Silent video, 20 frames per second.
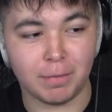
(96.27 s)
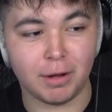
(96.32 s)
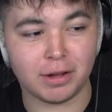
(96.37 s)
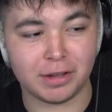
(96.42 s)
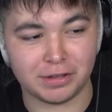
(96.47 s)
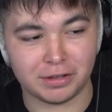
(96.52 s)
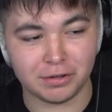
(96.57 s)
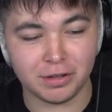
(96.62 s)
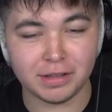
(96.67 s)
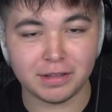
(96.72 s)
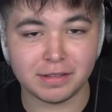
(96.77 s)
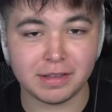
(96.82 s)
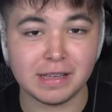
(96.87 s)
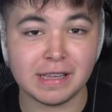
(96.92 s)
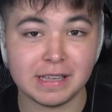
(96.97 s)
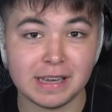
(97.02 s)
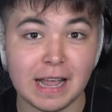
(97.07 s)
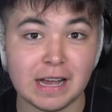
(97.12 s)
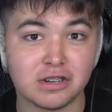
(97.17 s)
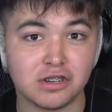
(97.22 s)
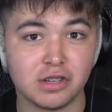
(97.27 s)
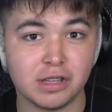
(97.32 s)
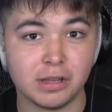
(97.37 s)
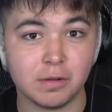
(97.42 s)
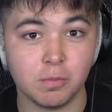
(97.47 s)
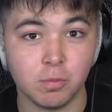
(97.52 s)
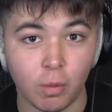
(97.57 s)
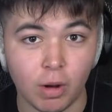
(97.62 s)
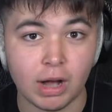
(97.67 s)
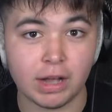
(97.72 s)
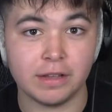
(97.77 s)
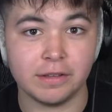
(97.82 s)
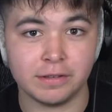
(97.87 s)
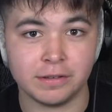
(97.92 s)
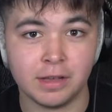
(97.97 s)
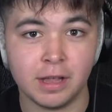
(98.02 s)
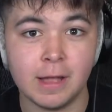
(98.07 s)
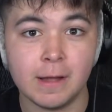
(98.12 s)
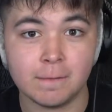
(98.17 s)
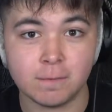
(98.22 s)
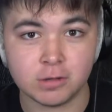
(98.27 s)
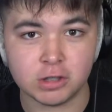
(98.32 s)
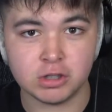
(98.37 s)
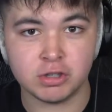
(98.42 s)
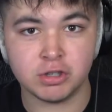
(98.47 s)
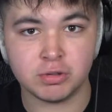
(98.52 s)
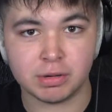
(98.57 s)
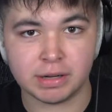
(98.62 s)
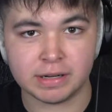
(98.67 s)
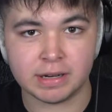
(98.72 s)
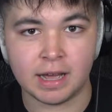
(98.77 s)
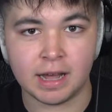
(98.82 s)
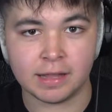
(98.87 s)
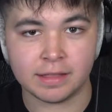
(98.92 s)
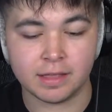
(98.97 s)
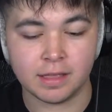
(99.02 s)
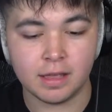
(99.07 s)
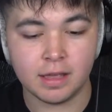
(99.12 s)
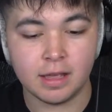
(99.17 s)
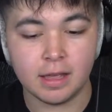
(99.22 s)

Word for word: Okay, so let's say it actually was for June 29th.